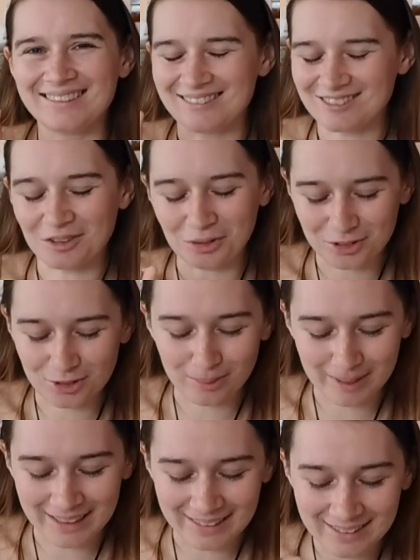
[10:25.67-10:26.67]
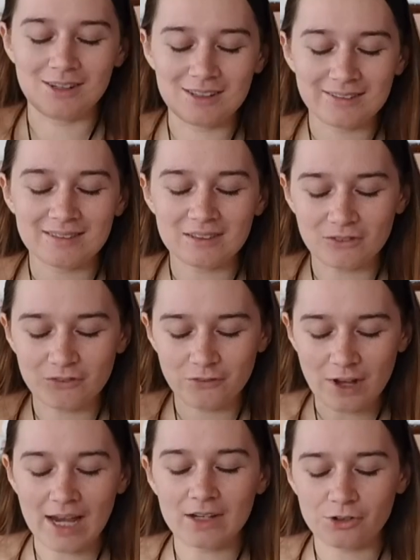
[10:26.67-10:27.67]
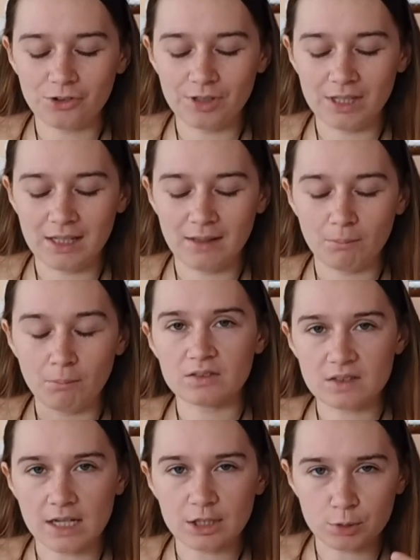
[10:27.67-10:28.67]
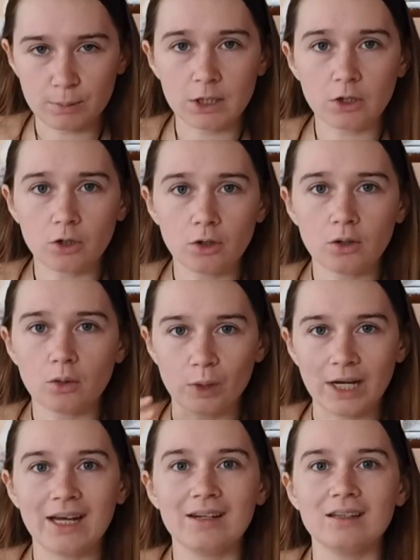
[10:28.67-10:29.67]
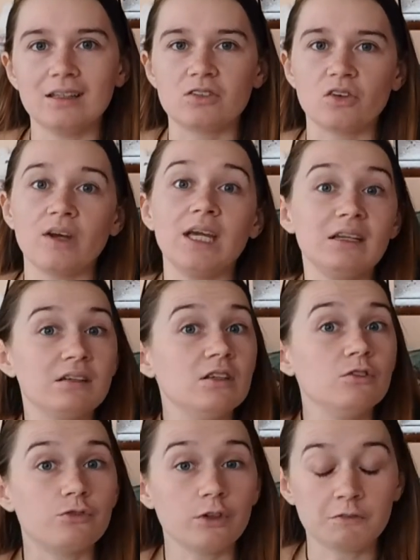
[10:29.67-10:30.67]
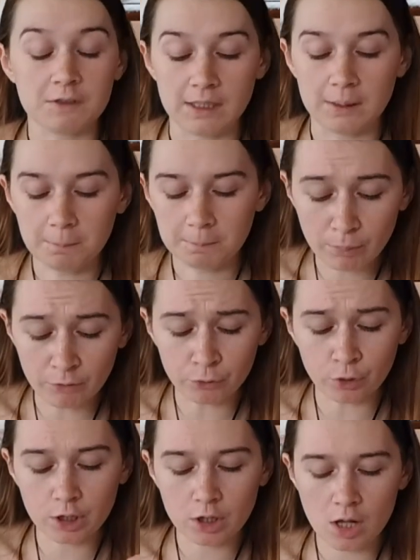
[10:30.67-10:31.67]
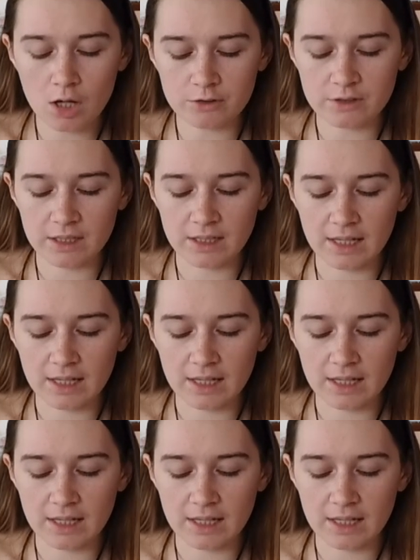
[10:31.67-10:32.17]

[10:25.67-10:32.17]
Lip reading: So bad. This factory / mill ran until 1850 before closing,